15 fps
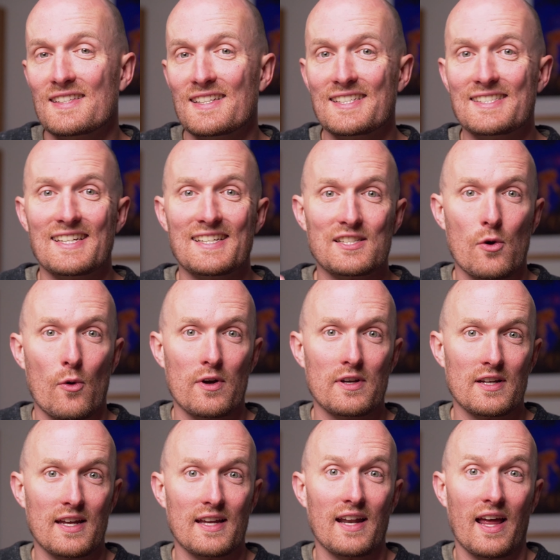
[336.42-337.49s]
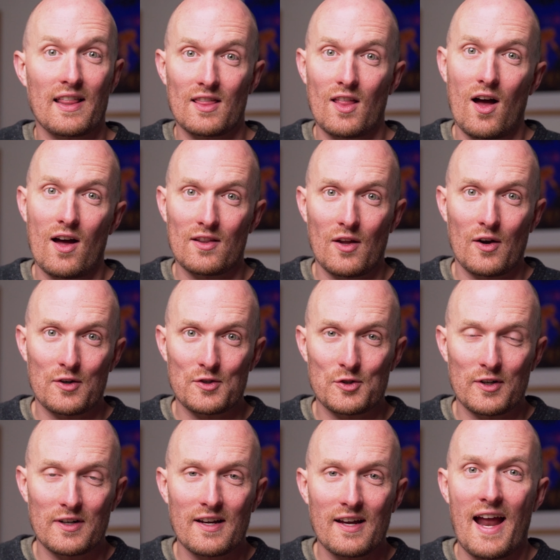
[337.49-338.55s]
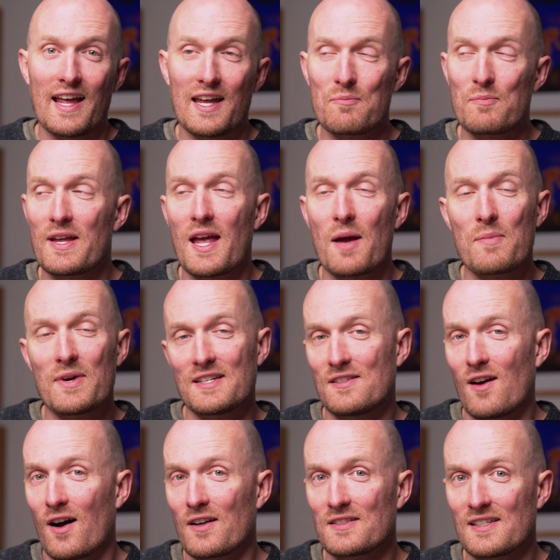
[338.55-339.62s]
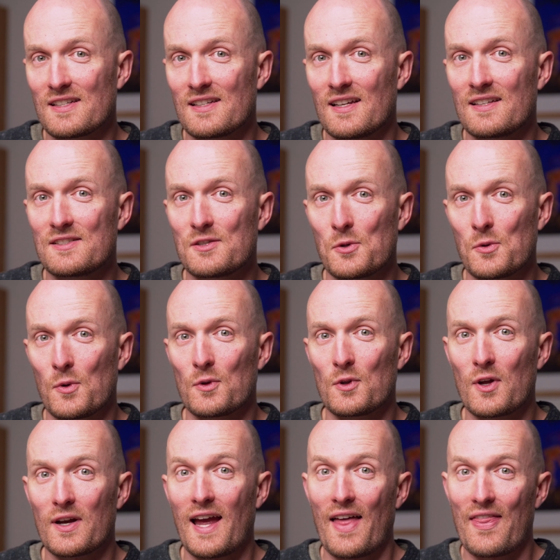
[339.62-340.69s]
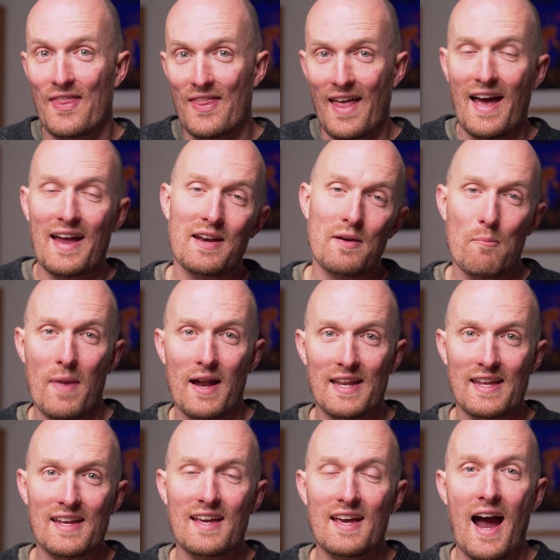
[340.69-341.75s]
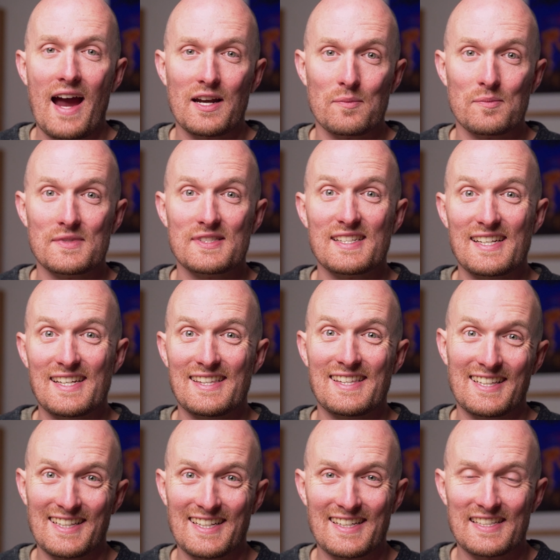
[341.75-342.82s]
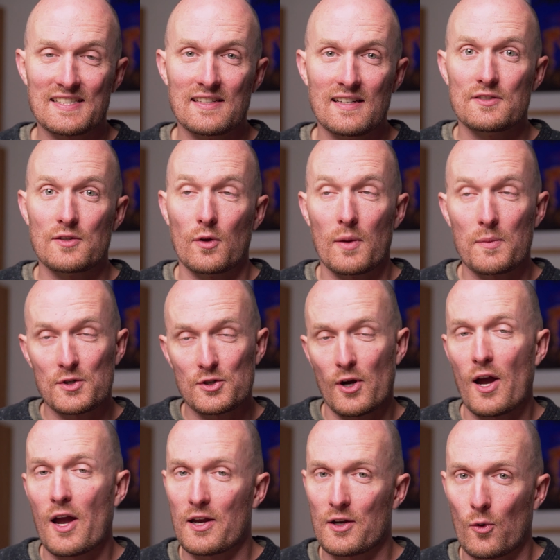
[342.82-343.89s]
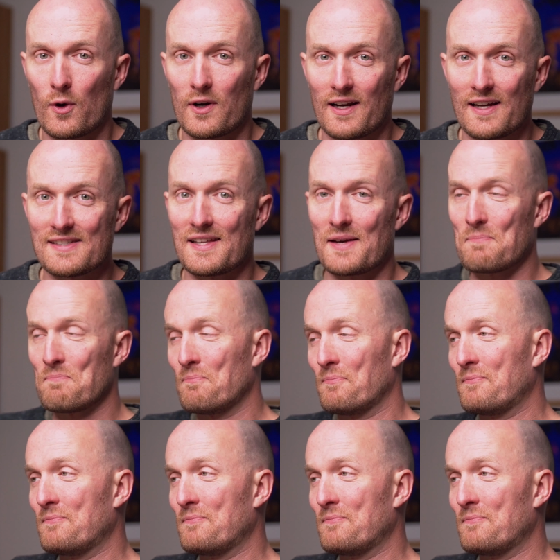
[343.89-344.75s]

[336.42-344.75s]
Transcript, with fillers: list is going to get a lot larger, and it can be a bit daunting to look at that many items in the list. So let me show you how you can organize them.